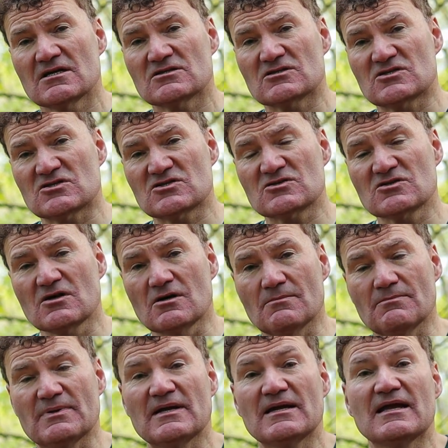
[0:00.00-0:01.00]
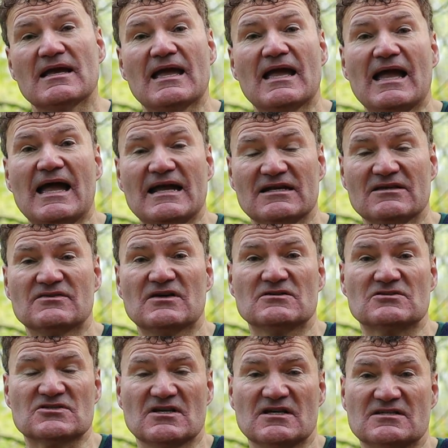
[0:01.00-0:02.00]
to stop any of
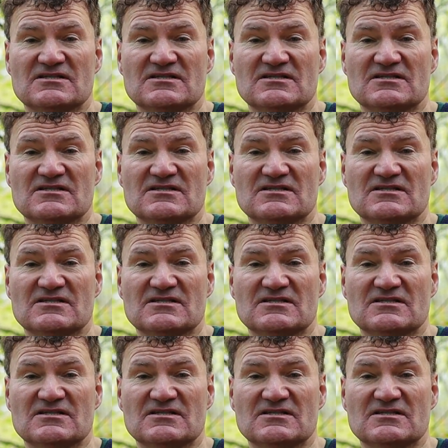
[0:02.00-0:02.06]
those